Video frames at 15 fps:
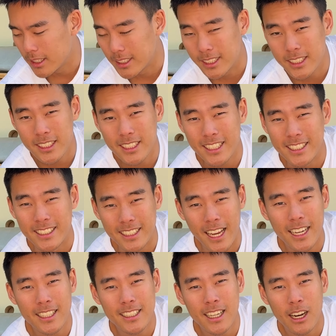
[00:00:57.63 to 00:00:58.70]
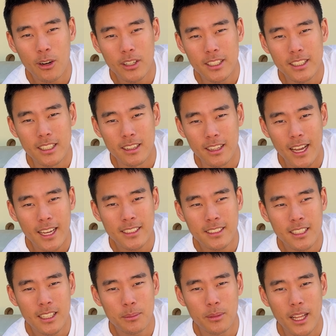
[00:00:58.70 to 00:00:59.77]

This isn't exactly how I did it last time.